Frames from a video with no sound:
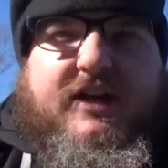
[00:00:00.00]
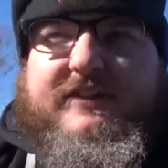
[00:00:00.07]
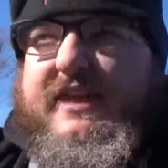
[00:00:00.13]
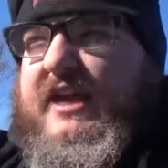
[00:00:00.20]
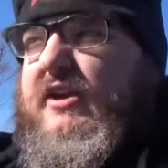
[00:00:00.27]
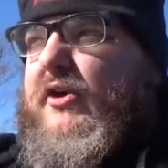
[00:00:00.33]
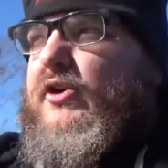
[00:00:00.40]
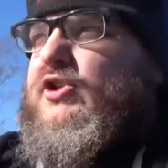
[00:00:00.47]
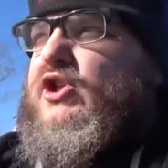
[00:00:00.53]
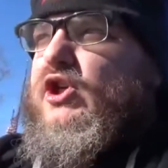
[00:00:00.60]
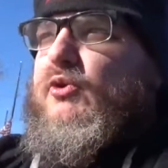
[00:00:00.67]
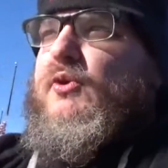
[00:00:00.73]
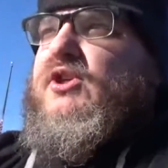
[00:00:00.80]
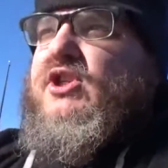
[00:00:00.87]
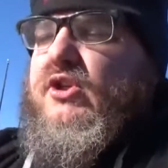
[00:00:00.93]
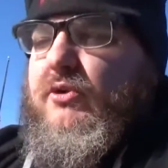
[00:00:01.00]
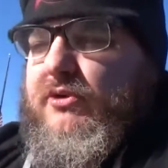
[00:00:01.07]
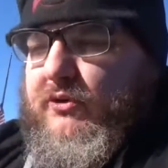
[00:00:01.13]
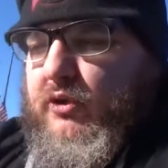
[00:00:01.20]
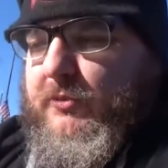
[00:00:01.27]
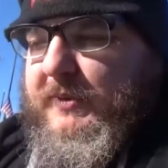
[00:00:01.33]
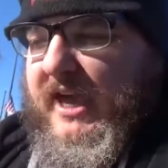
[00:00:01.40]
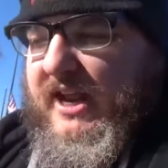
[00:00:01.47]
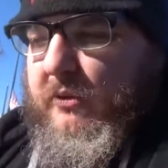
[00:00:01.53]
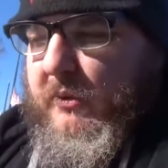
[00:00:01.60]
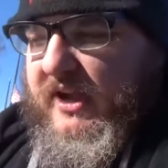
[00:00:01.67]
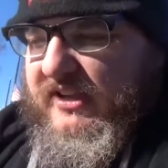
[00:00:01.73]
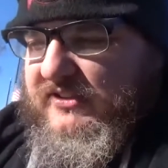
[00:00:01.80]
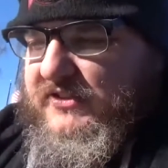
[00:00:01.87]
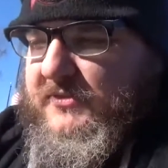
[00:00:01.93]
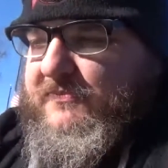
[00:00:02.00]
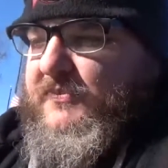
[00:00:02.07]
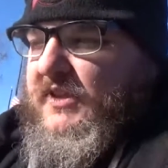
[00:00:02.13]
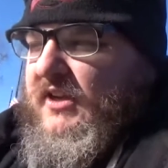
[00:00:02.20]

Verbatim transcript: They are Jewish youth group getaways.